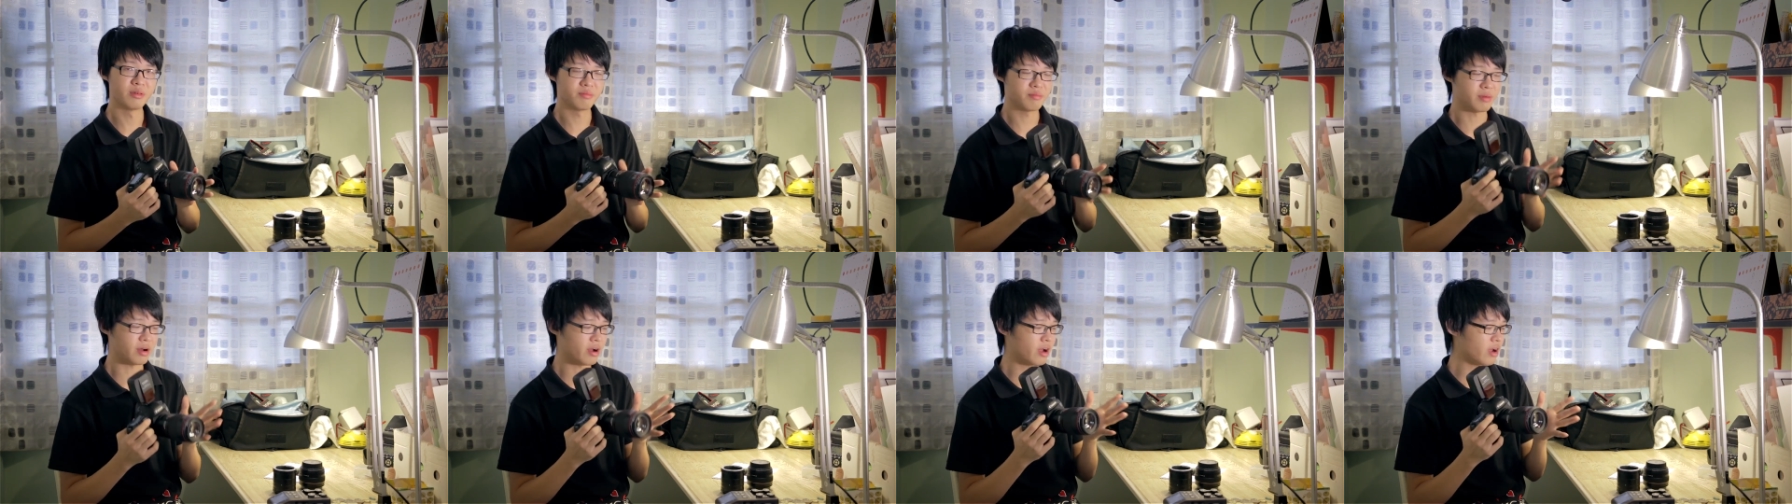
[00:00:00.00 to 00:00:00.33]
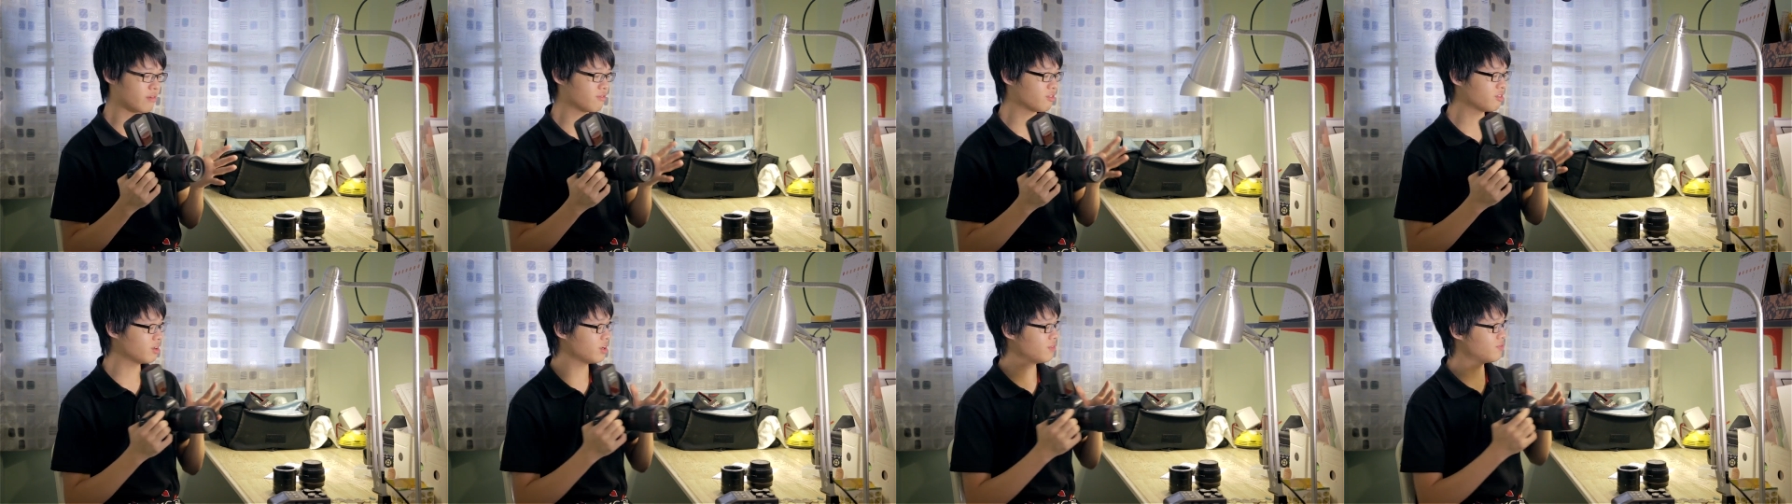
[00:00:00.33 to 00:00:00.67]
But
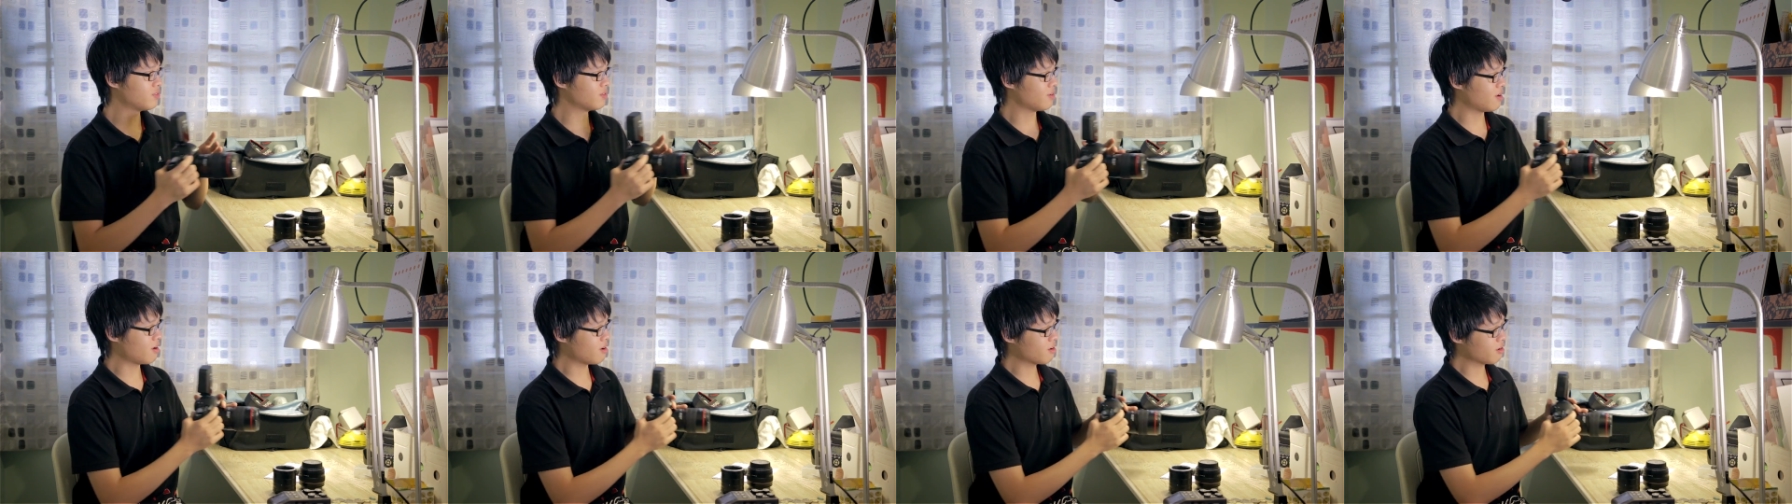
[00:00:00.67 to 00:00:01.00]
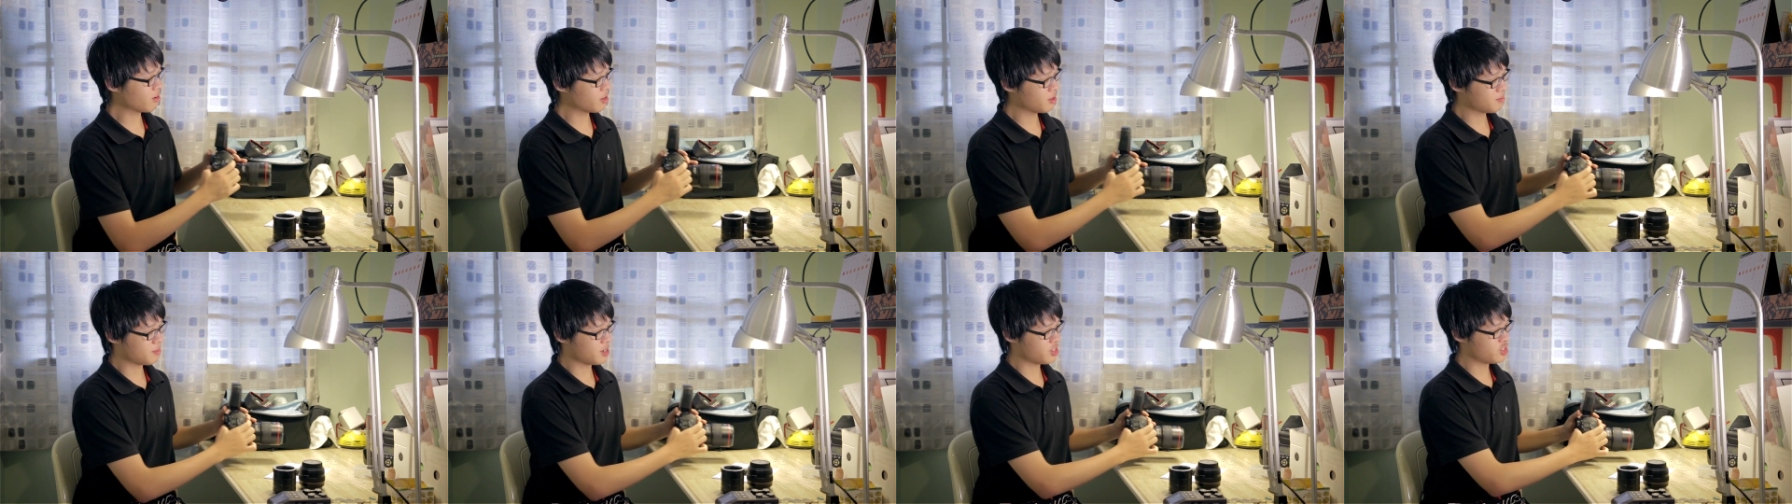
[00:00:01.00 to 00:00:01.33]
however, if you are
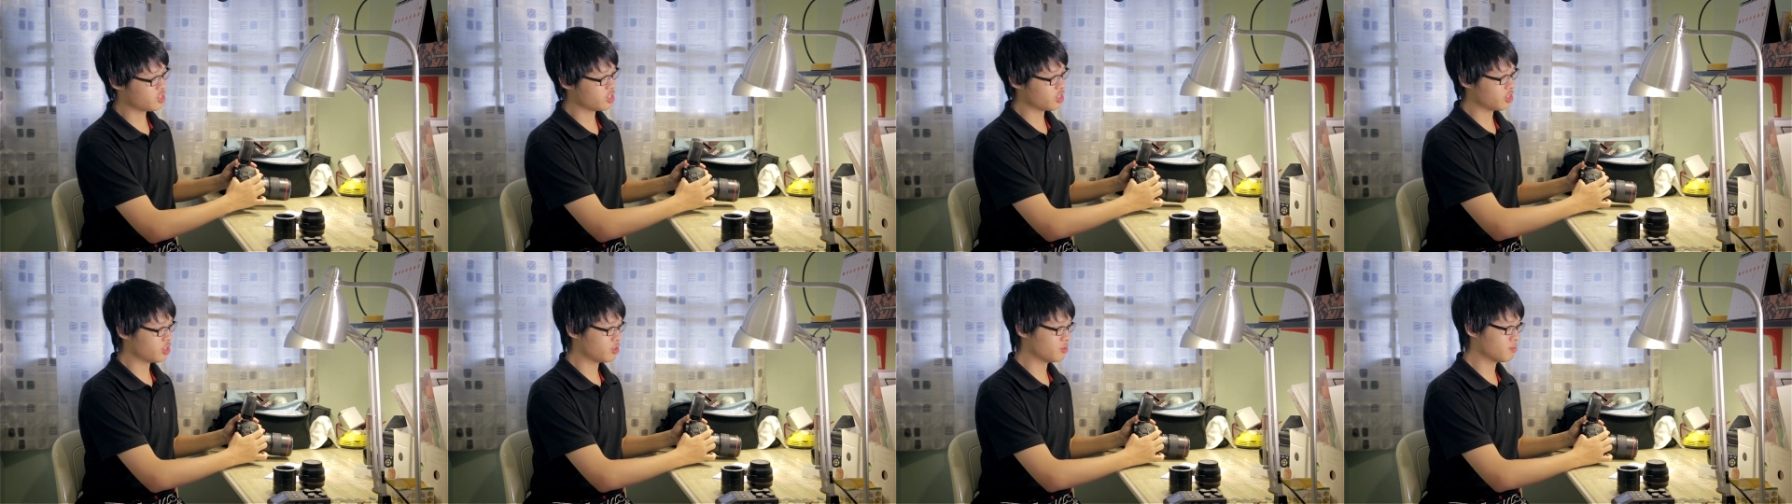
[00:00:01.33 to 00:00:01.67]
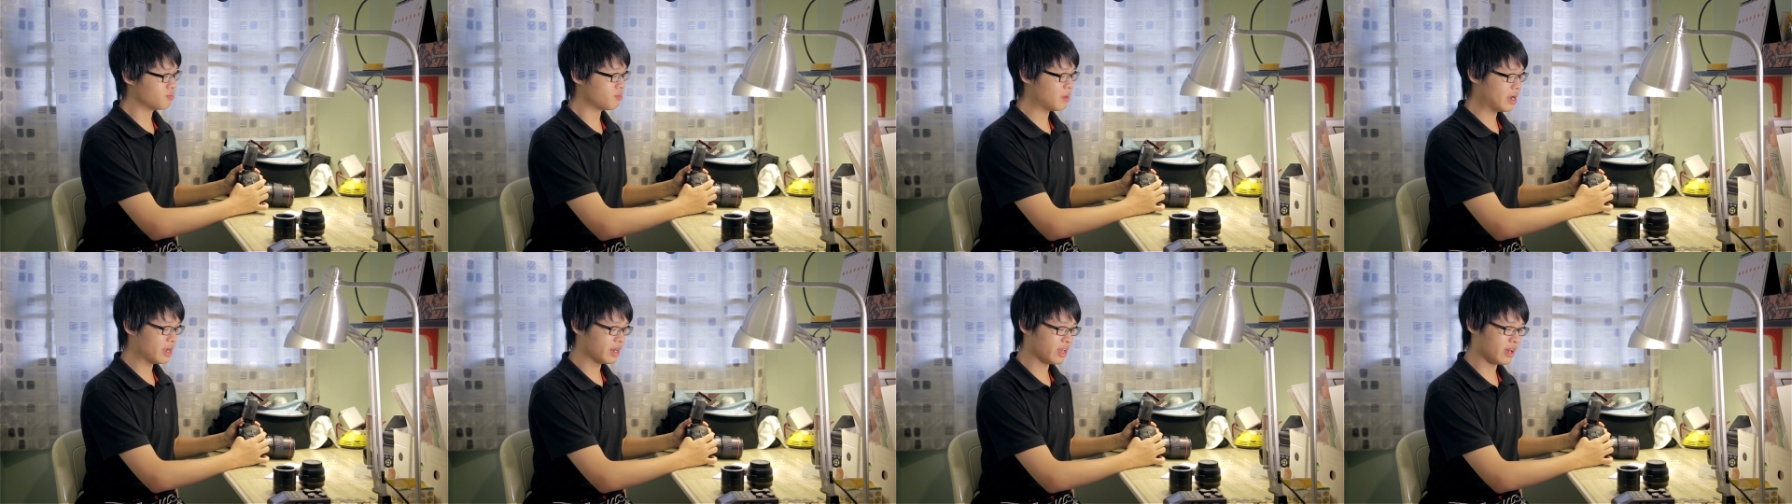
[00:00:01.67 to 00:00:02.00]
on a budget, you
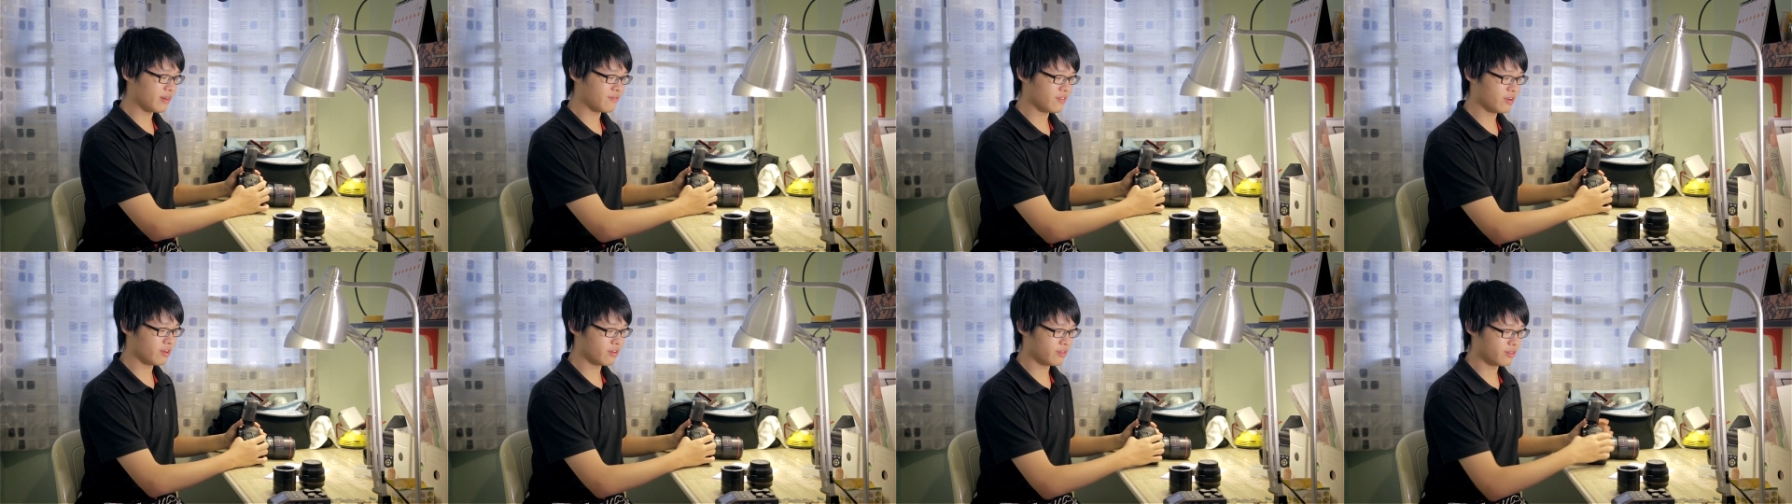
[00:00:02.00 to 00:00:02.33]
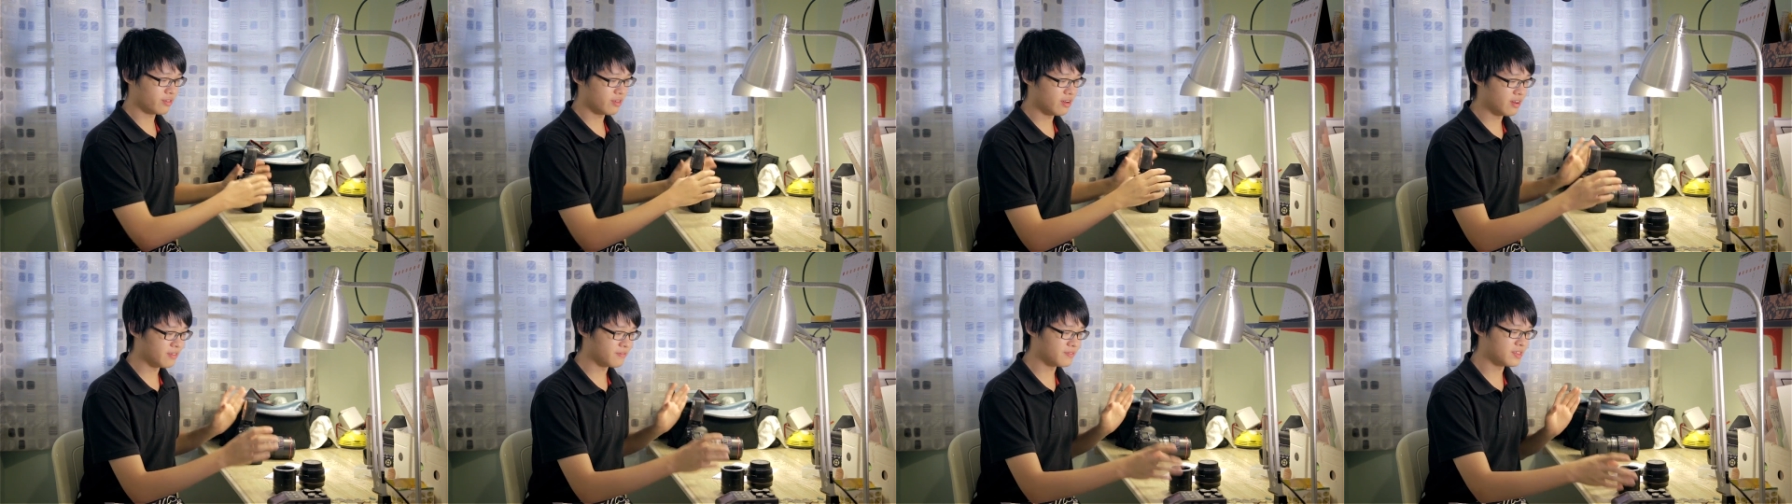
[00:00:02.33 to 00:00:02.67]
might have
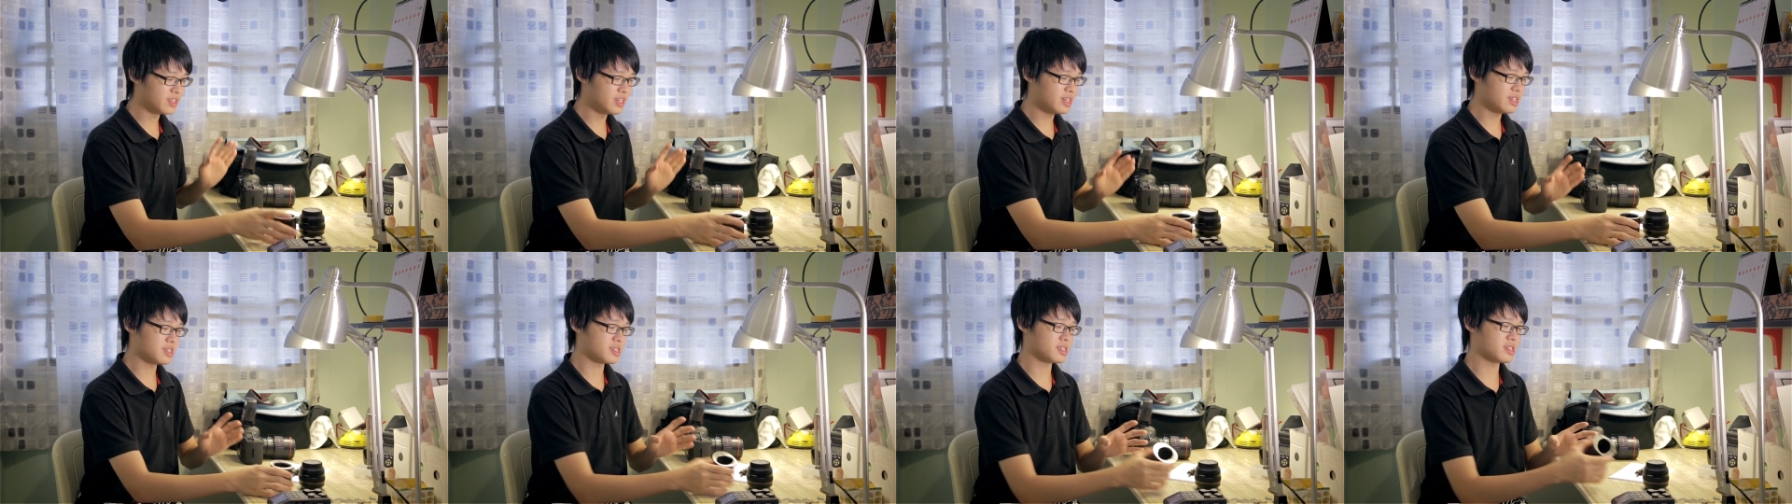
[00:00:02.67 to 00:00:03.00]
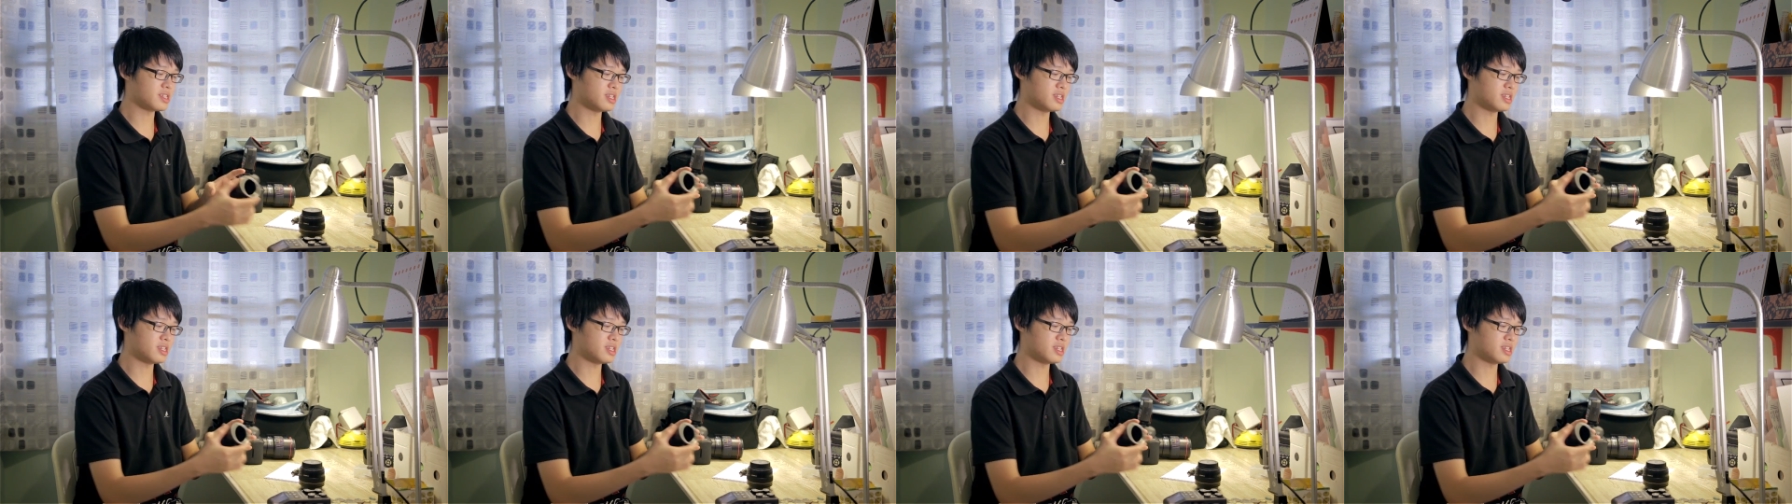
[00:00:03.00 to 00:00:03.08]
heard of these.